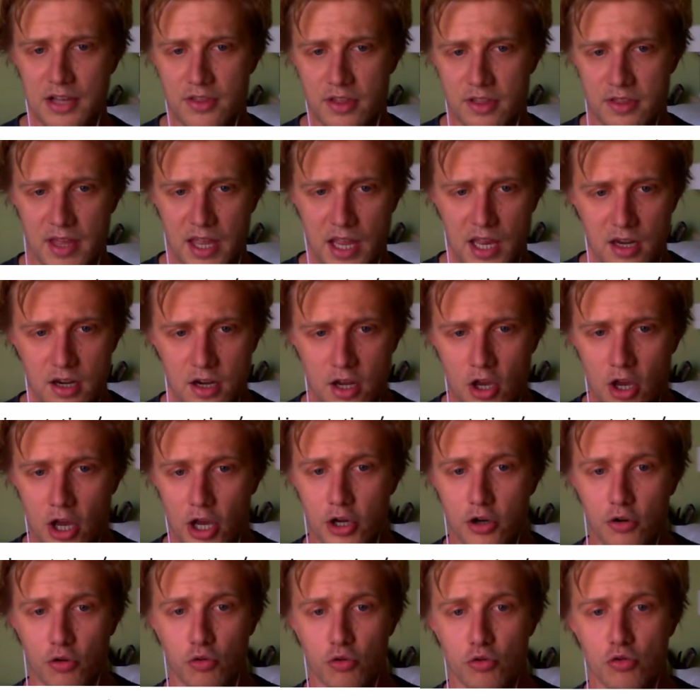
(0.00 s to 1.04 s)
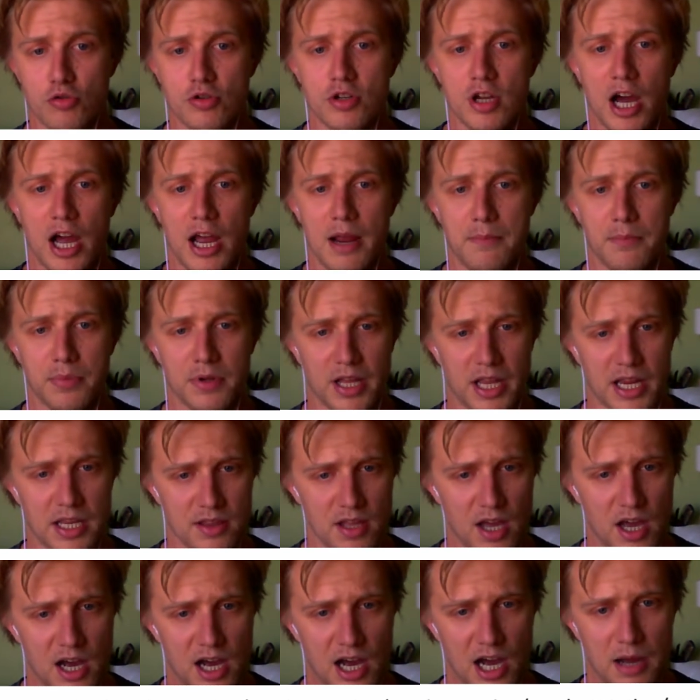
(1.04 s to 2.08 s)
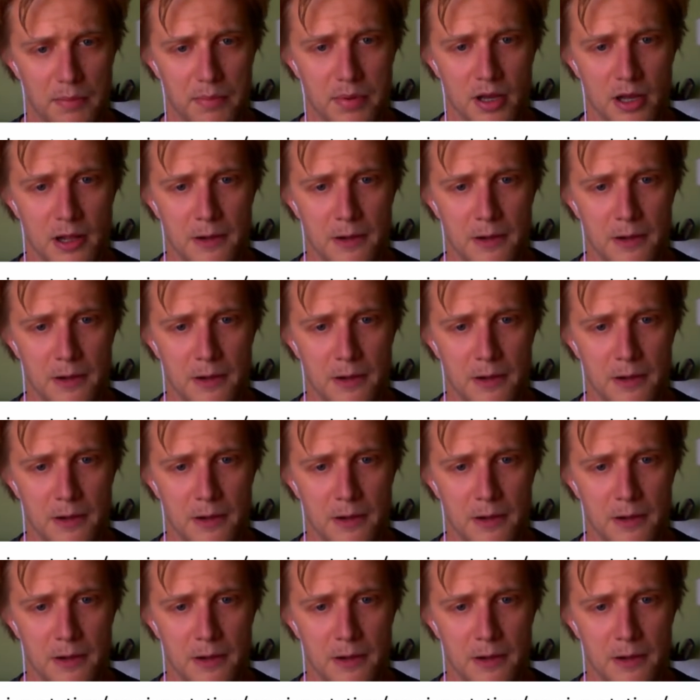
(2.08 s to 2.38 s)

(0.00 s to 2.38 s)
than accrue time playing the harp